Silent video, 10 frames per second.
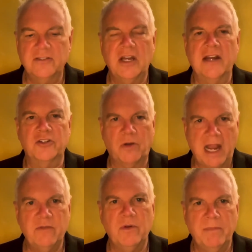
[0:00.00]
and
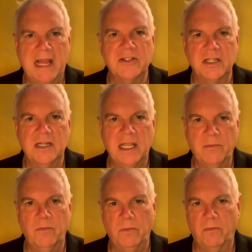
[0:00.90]
try to imagine
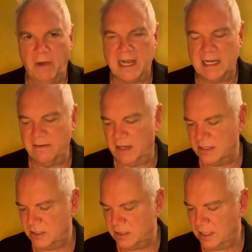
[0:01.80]
him writing
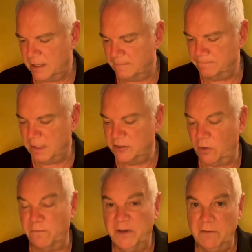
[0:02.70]
this. So
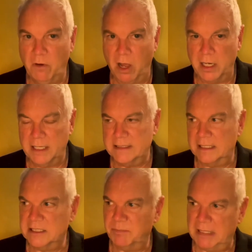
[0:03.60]
Finrod is
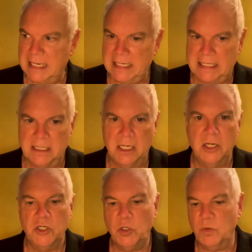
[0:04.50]
explaining
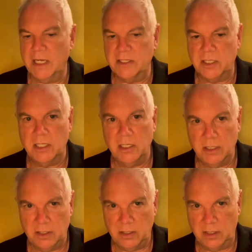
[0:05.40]
to his
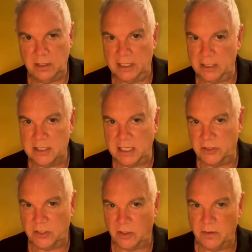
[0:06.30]
little
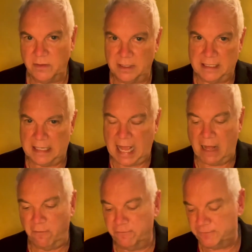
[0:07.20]
sister, the little
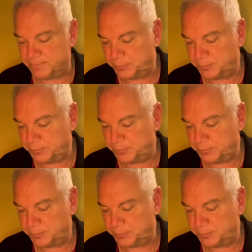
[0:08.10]
elf,